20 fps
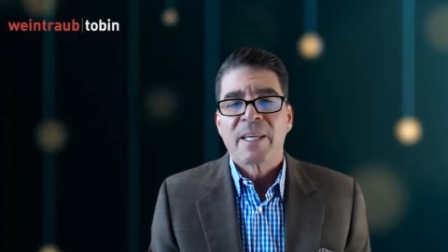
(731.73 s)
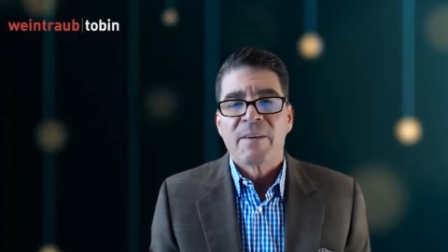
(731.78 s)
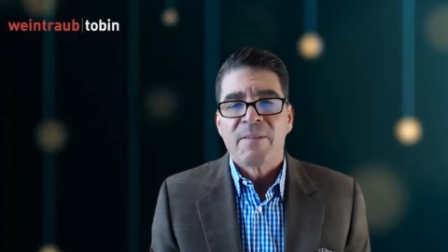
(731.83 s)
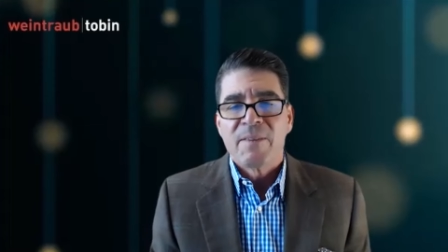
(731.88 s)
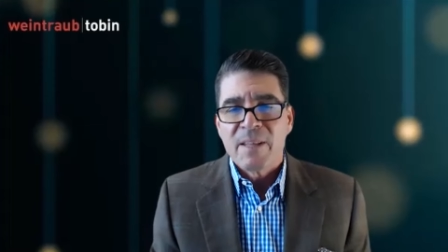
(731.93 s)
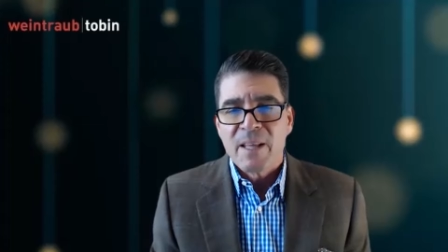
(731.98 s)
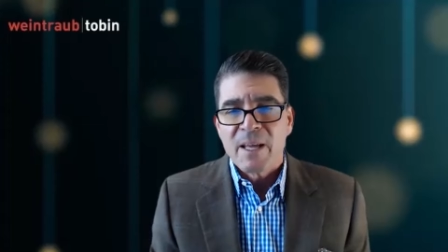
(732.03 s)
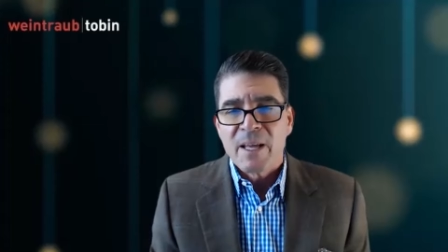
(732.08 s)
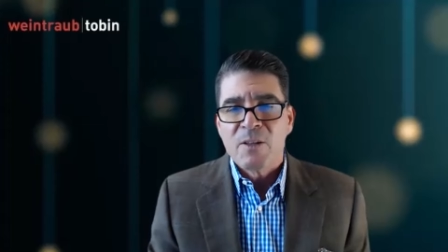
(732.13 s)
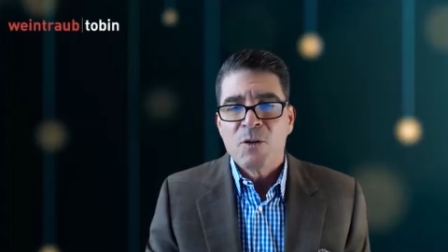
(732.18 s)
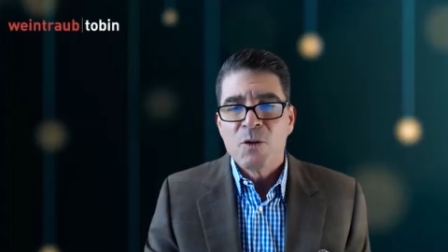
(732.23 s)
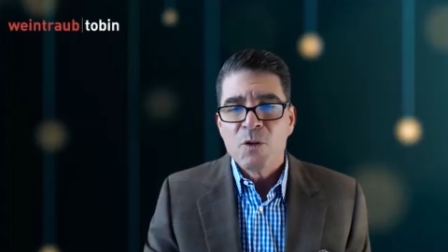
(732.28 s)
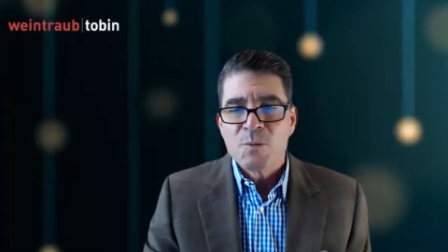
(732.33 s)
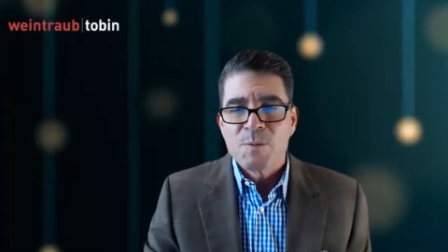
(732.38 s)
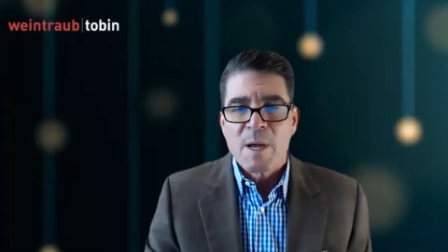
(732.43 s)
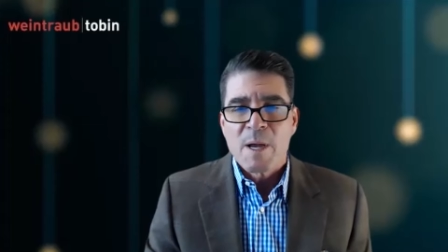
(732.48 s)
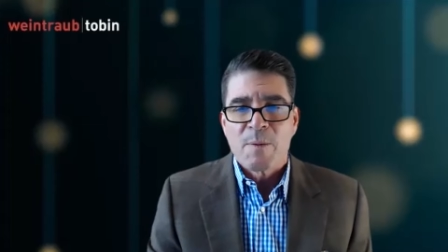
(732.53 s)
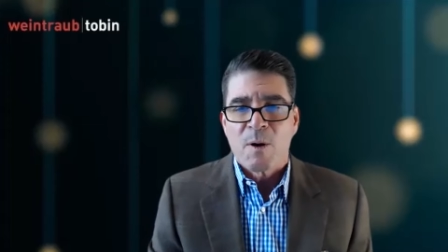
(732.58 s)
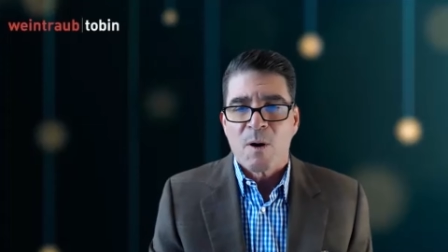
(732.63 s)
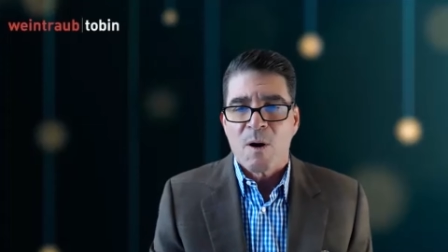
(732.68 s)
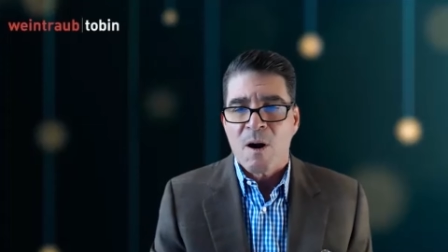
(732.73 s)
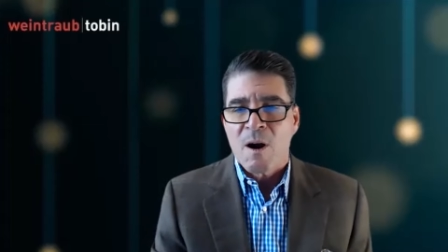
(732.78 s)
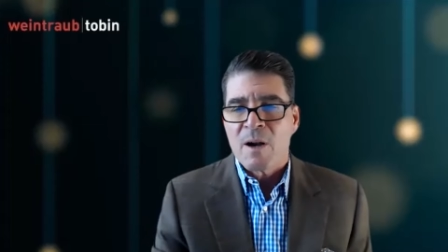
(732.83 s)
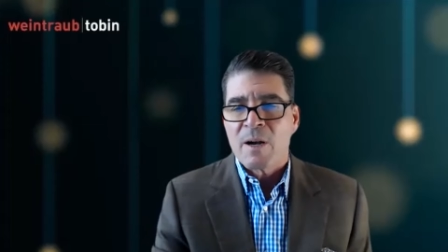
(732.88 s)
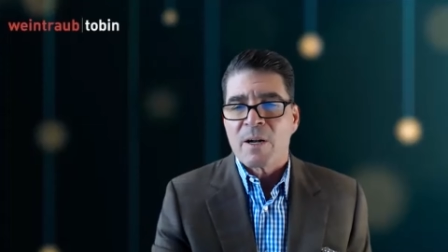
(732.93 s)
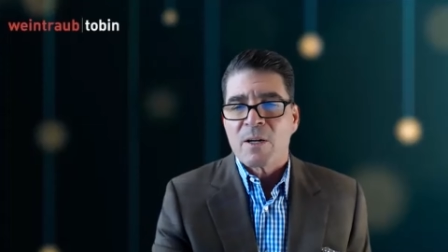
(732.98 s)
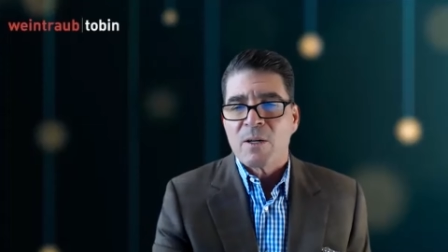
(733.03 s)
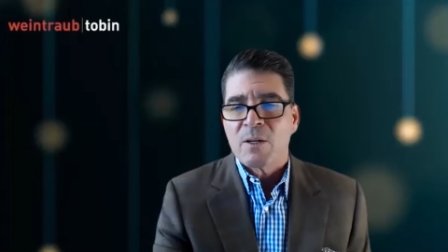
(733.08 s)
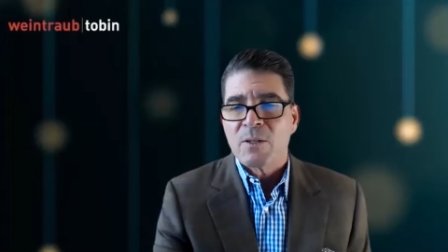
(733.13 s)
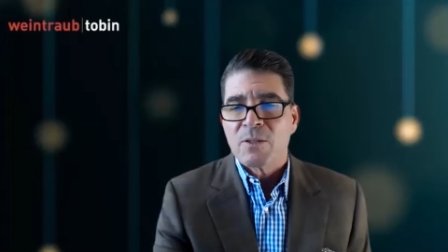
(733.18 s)
given that newspaper
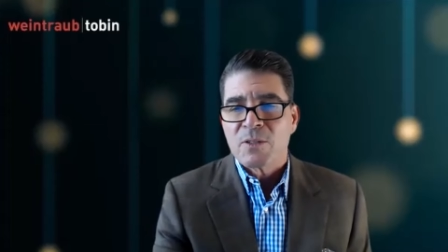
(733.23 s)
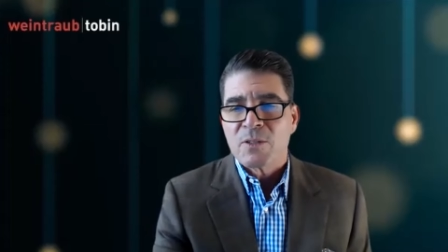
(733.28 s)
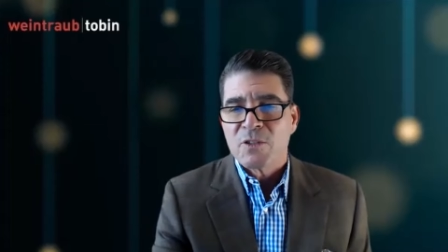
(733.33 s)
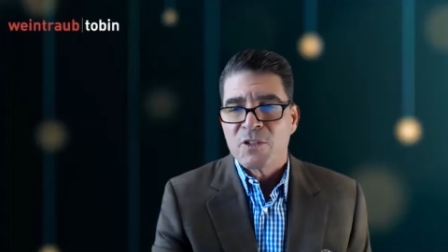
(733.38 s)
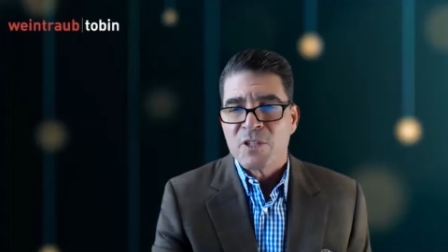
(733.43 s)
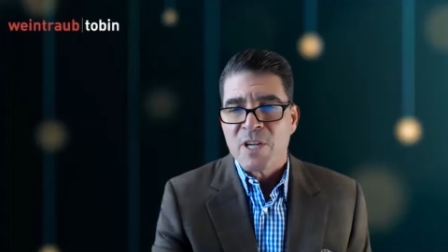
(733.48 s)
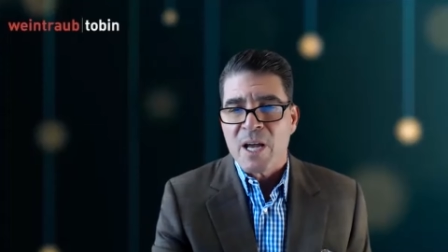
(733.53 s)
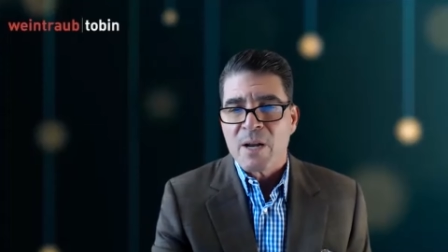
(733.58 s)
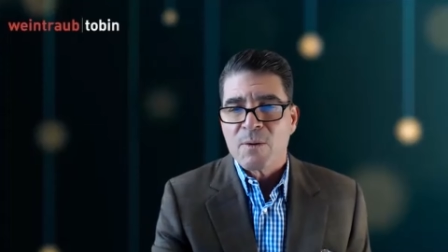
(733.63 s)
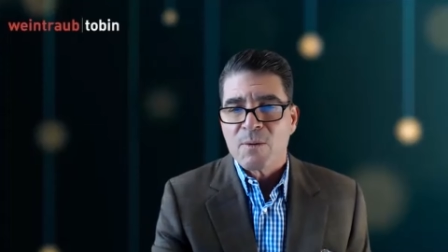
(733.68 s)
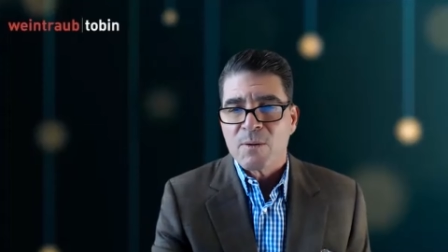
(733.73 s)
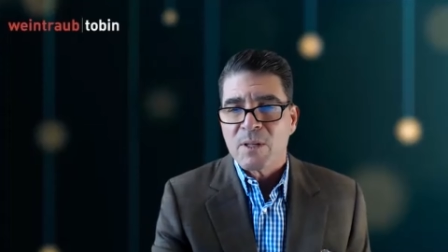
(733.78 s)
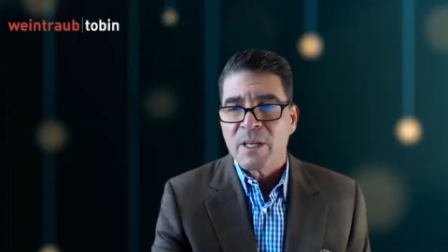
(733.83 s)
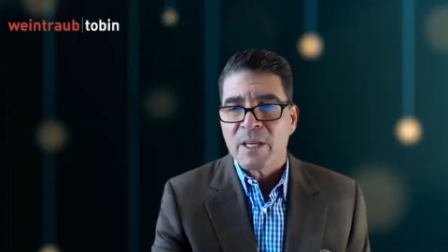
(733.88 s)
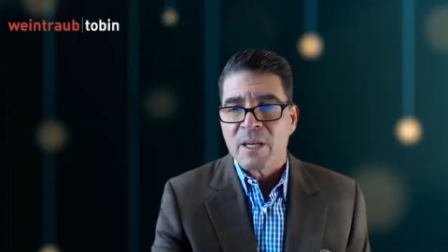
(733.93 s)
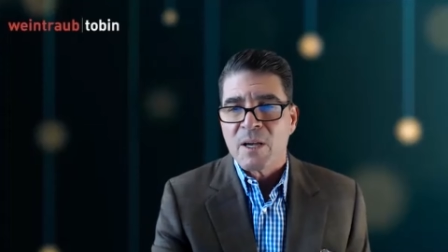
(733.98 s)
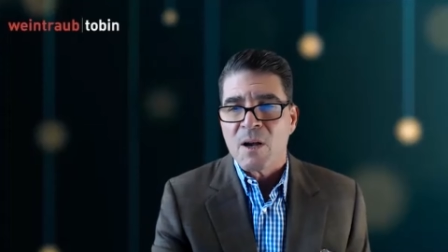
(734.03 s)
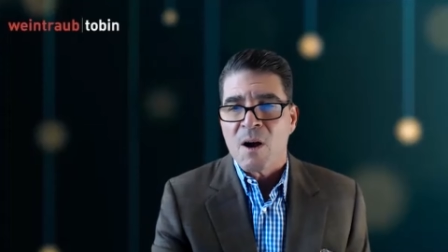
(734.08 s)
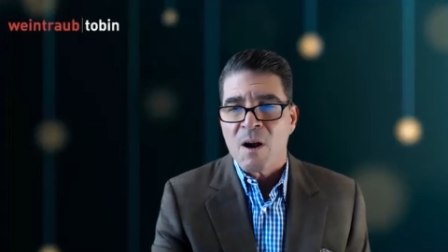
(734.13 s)
articles generally